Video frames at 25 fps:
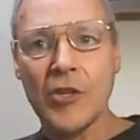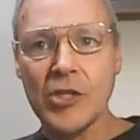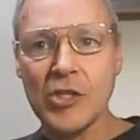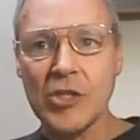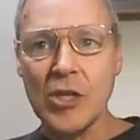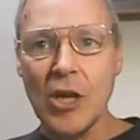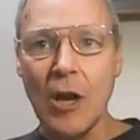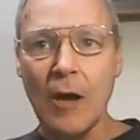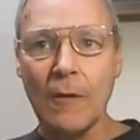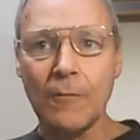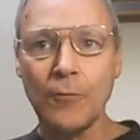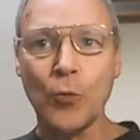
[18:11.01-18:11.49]

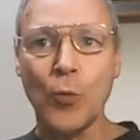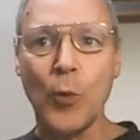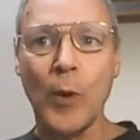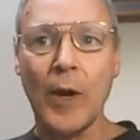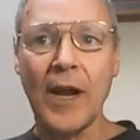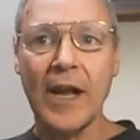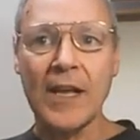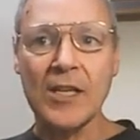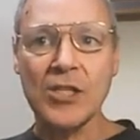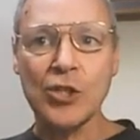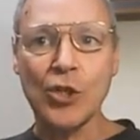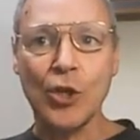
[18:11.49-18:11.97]
The
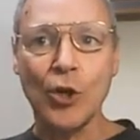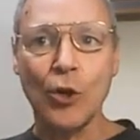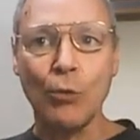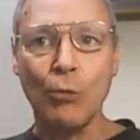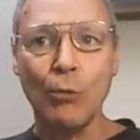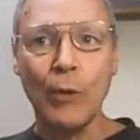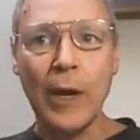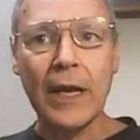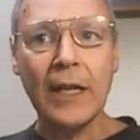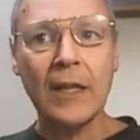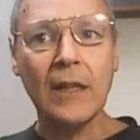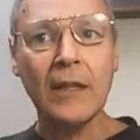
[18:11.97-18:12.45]
software has
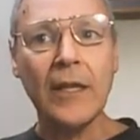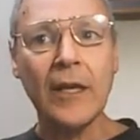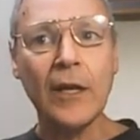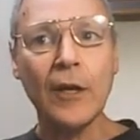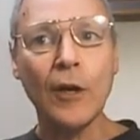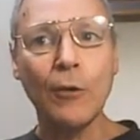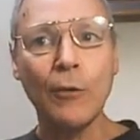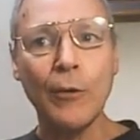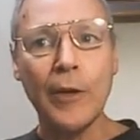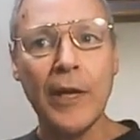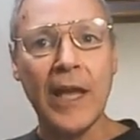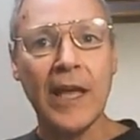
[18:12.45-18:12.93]

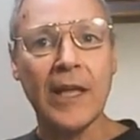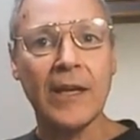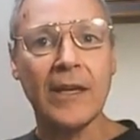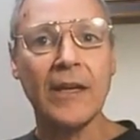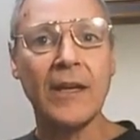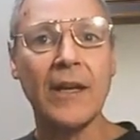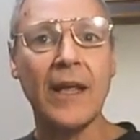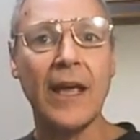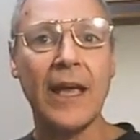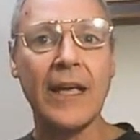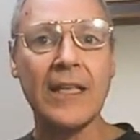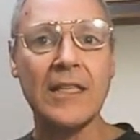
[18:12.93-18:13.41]
correctly
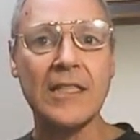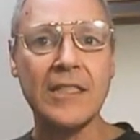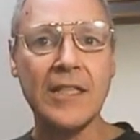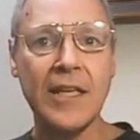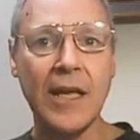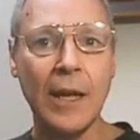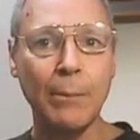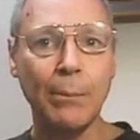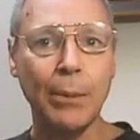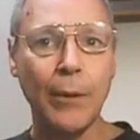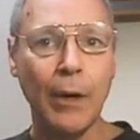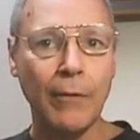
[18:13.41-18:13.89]
created
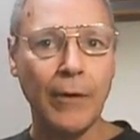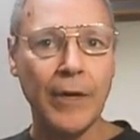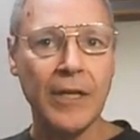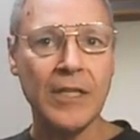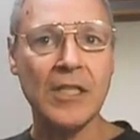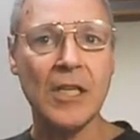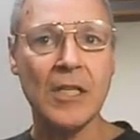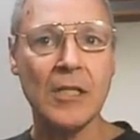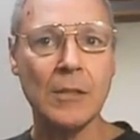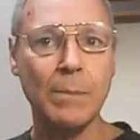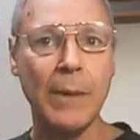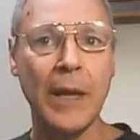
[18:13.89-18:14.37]
a
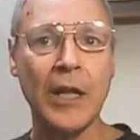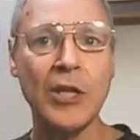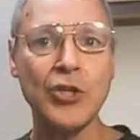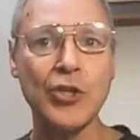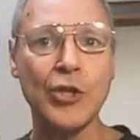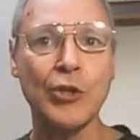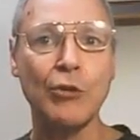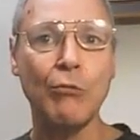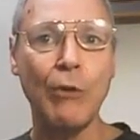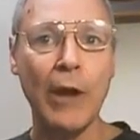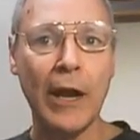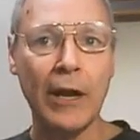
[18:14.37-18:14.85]
temporary
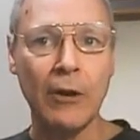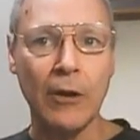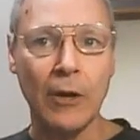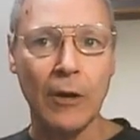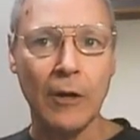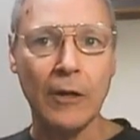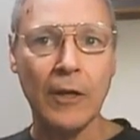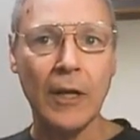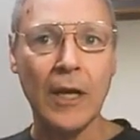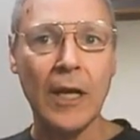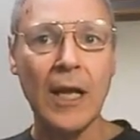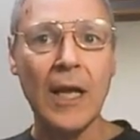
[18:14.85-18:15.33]
suspension
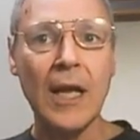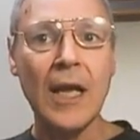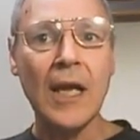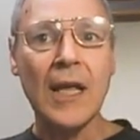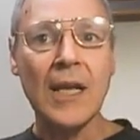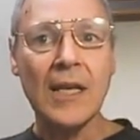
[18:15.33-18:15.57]
record